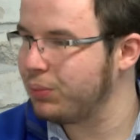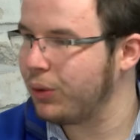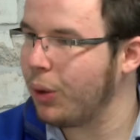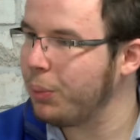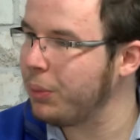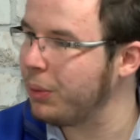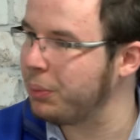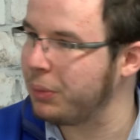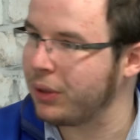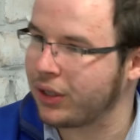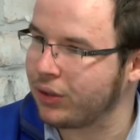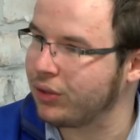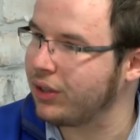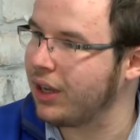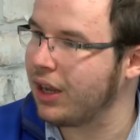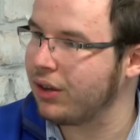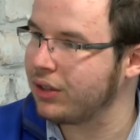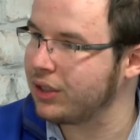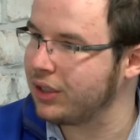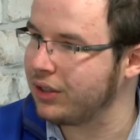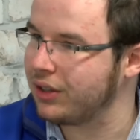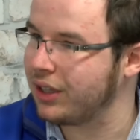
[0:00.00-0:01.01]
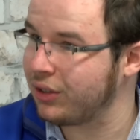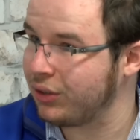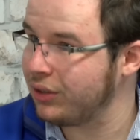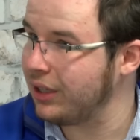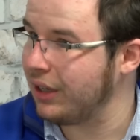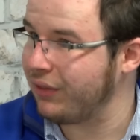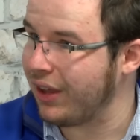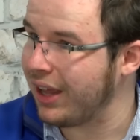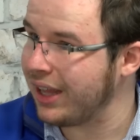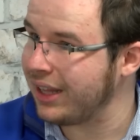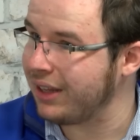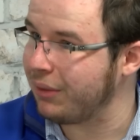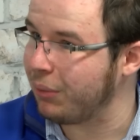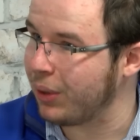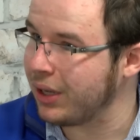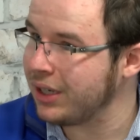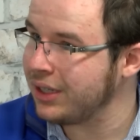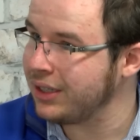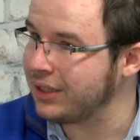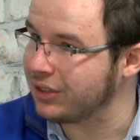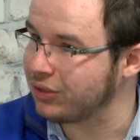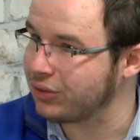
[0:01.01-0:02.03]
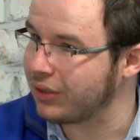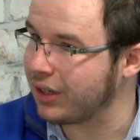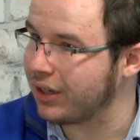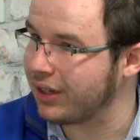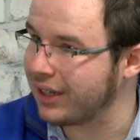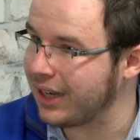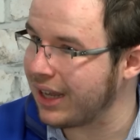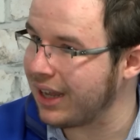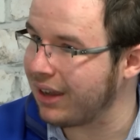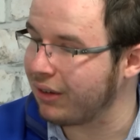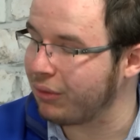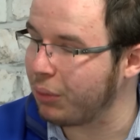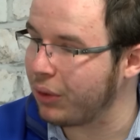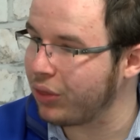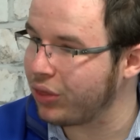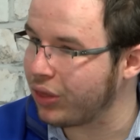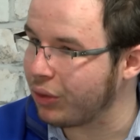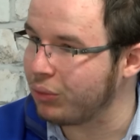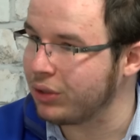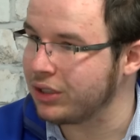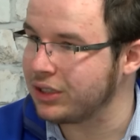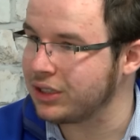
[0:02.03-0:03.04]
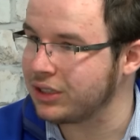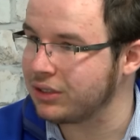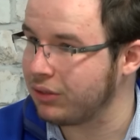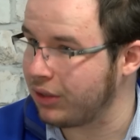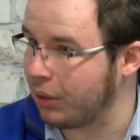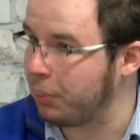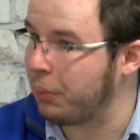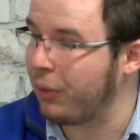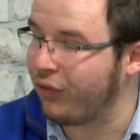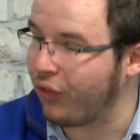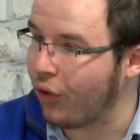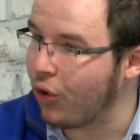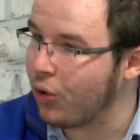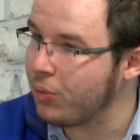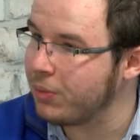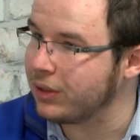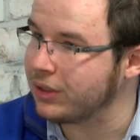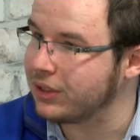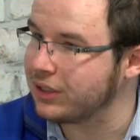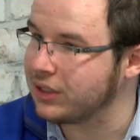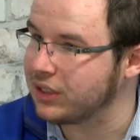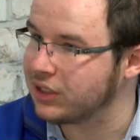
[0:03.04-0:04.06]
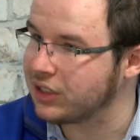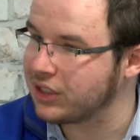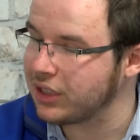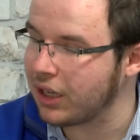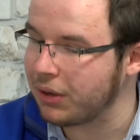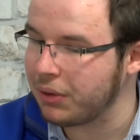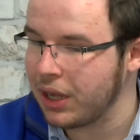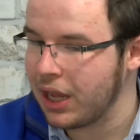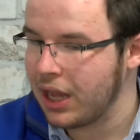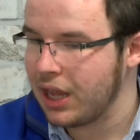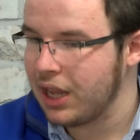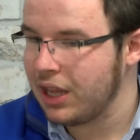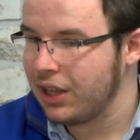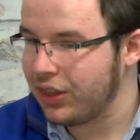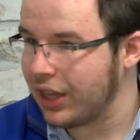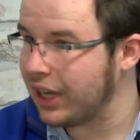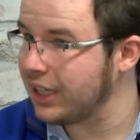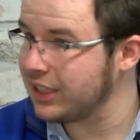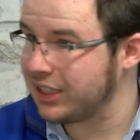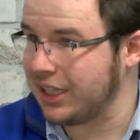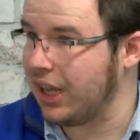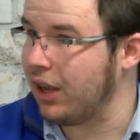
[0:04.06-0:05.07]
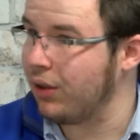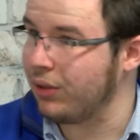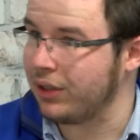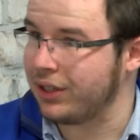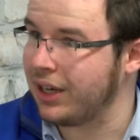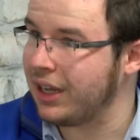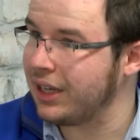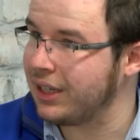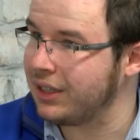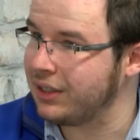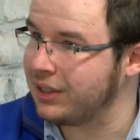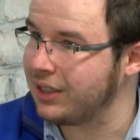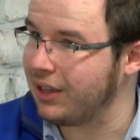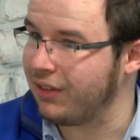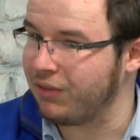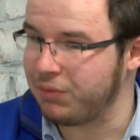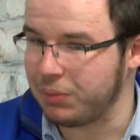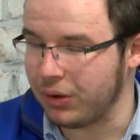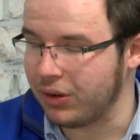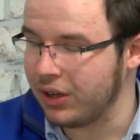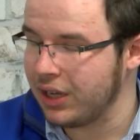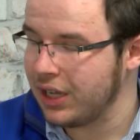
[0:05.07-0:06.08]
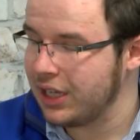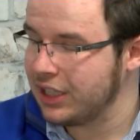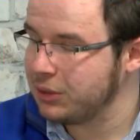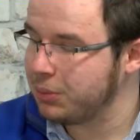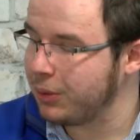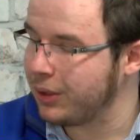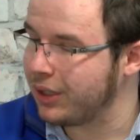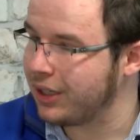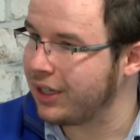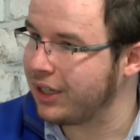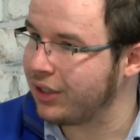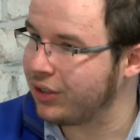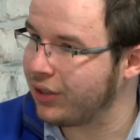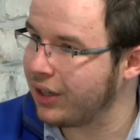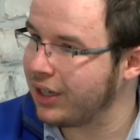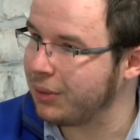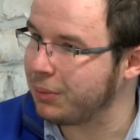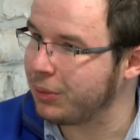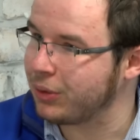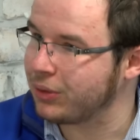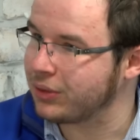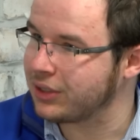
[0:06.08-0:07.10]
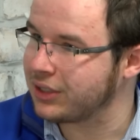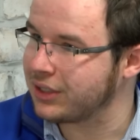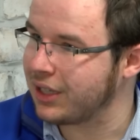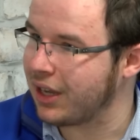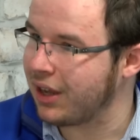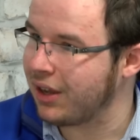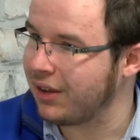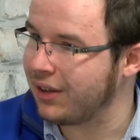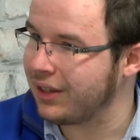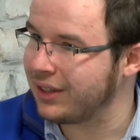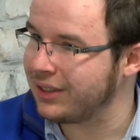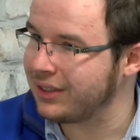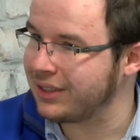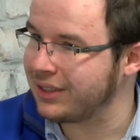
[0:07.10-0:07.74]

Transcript: Probably could argue they could have 8 wins right now with the performances. So that's the only negative, but it's been an incredible start,